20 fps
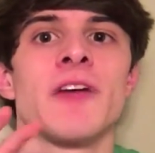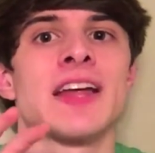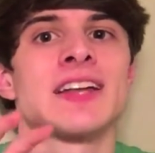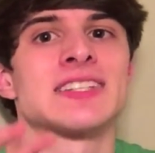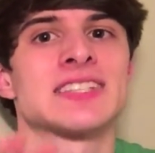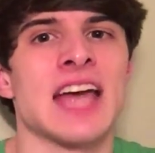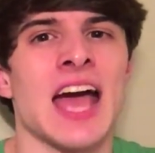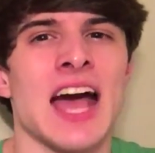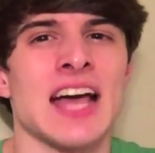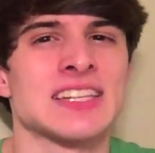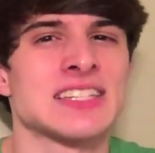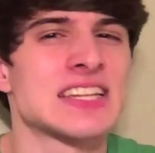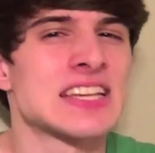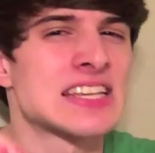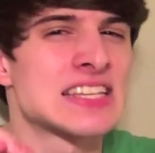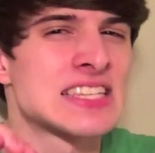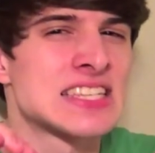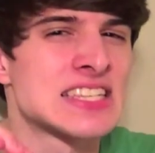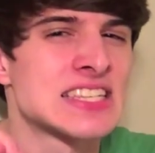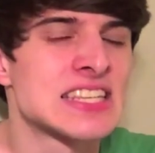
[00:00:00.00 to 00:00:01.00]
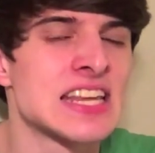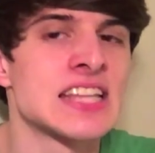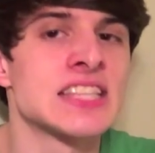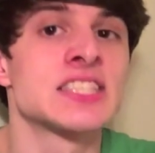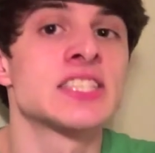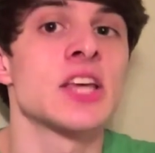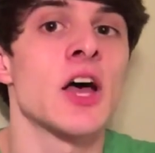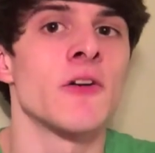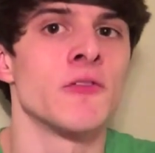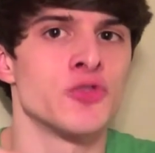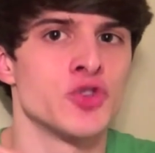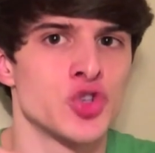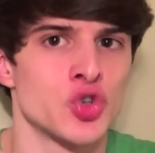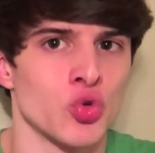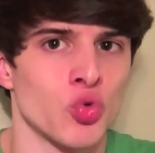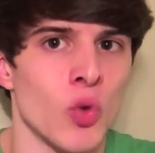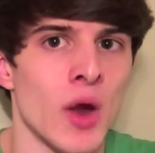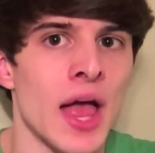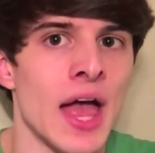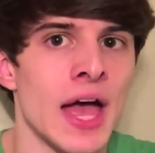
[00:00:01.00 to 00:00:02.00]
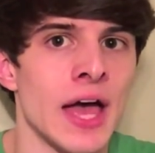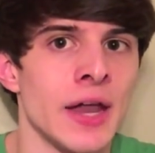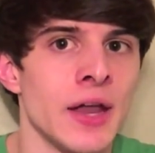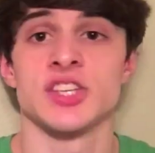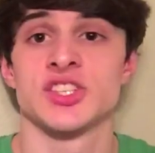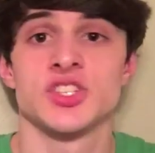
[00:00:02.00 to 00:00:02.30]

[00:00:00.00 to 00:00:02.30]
fantastic sense of dread.